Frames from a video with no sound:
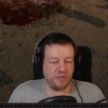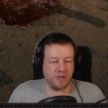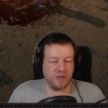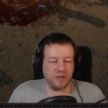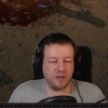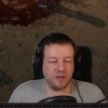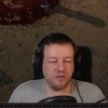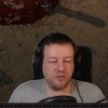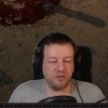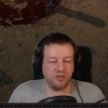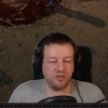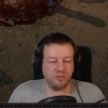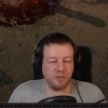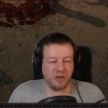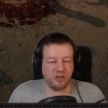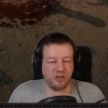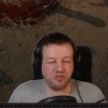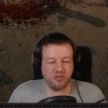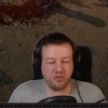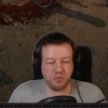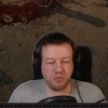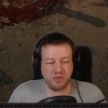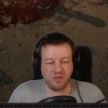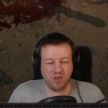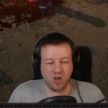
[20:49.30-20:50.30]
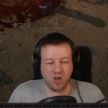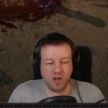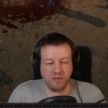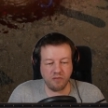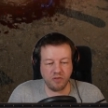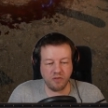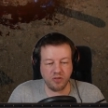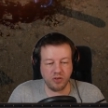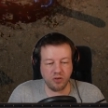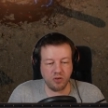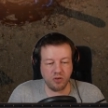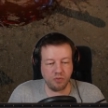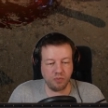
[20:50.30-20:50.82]
Let's just make sure we've got
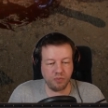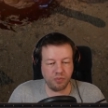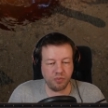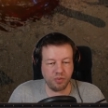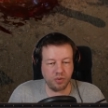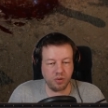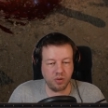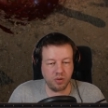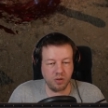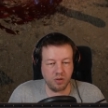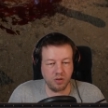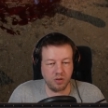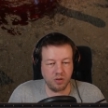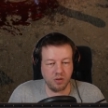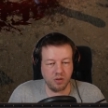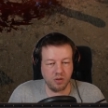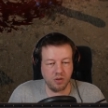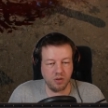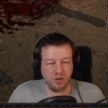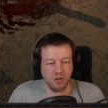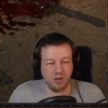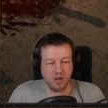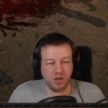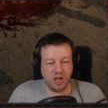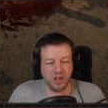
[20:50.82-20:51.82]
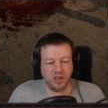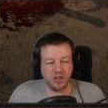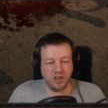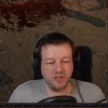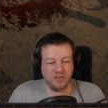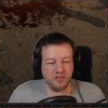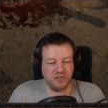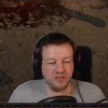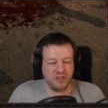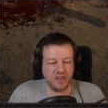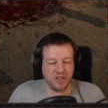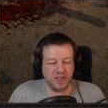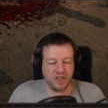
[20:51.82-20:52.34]
everything up. And you can
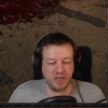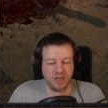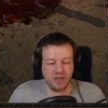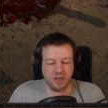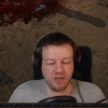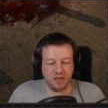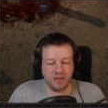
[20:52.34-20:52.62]
see